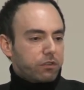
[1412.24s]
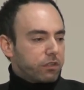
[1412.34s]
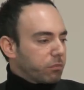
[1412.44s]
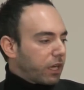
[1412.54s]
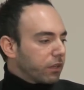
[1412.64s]

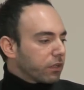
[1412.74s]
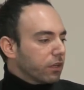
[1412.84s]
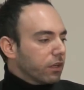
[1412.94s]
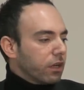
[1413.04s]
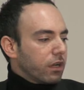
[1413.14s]
dogmatic
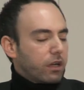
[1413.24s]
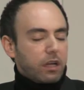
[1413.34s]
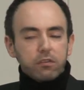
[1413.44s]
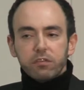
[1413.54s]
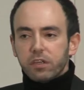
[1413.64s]

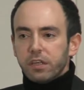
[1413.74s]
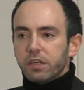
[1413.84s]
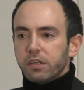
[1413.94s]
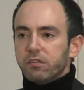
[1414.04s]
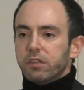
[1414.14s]

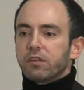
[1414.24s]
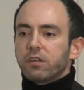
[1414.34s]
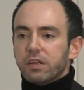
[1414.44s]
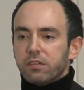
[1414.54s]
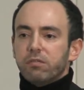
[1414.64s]
understanding is that
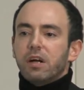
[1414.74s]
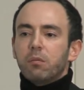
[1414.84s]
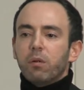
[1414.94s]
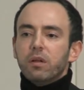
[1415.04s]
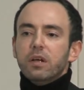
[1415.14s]
collective
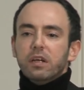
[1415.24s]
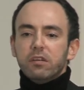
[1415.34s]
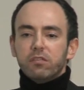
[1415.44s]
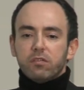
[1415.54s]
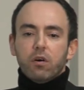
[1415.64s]
libel
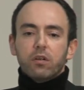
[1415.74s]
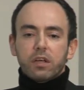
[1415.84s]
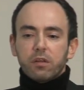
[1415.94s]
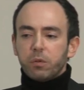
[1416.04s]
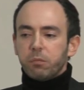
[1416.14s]

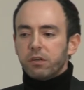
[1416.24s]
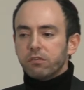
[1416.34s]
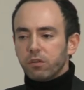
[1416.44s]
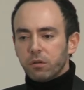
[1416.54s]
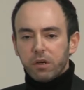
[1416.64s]
can be
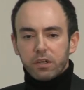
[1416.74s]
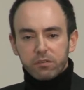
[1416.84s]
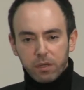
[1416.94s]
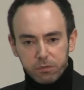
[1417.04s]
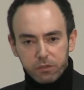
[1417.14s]
punished only by
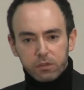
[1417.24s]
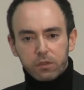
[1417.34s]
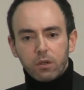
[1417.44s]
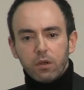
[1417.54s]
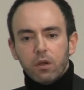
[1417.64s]
exception,
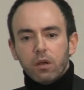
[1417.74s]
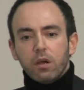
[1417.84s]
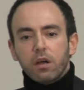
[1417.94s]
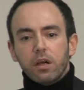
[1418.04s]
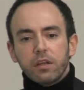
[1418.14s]

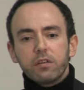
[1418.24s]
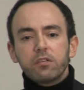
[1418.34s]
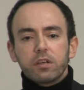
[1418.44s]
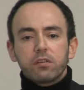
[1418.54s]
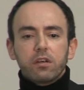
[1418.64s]

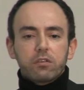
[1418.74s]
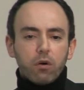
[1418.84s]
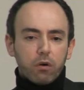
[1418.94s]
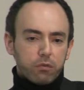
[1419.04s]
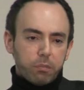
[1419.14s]
and it
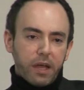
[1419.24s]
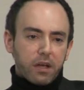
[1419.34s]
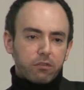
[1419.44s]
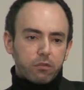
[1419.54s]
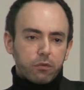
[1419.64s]
goes
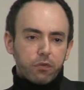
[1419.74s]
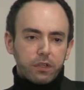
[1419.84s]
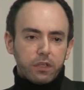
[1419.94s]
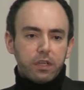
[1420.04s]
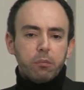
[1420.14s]
back to
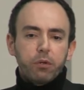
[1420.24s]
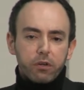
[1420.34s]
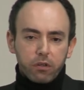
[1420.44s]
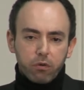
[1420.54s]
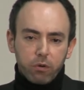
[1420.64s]
the
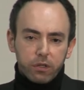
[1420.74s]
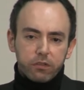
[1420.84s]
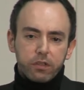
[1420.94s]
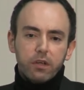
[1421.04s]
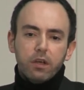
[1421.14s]
imperial
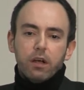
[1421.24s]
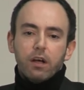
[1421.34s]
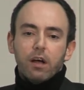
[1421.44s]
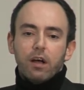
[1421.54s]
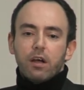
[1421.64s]
court.
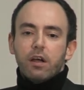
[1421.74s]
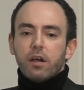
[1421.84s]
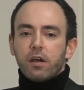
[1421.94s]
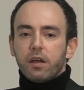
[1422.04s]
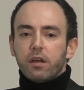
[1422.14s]

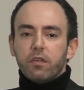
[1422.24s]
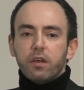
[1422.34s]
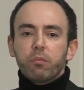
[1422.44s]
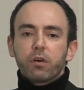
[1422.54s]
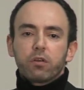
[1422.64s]
The
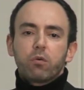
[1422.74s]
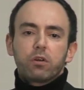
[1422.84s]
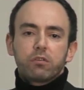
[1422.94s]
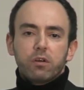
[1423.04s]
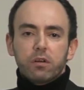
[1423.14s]
imperial
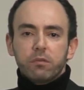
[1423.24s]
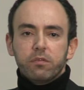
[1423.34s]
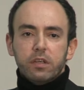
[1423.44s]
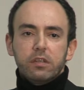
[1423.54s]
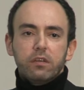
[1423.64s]
court
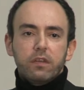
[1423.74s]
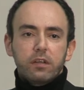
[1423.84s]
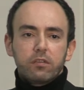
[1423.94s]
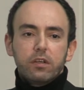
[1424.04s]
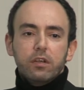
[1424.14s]
stated
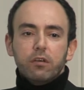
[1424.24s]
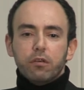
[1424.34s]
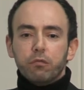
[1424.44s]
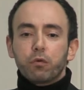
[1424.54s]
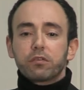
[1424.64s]
that,
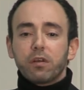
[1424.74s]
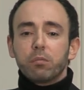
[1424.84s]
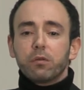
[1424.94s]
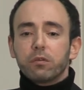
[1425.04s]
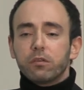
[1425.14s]
for
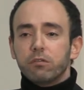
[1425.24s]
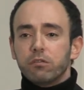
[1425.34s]
example,